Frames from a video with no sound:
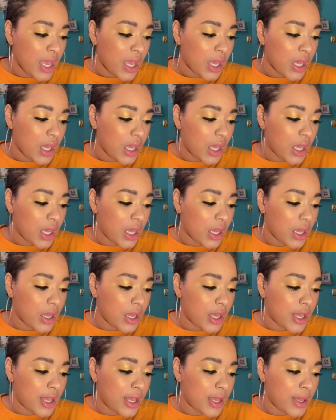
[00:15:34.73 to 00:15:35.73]

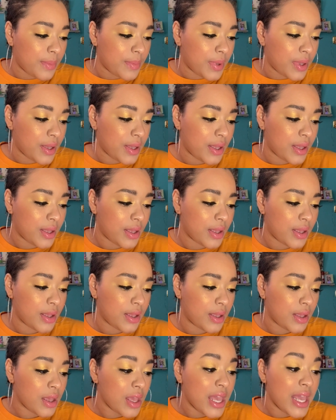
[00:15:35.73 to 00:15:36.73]
Um,
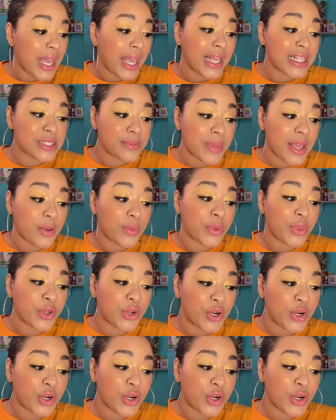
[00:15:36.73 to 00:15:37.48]
it's made with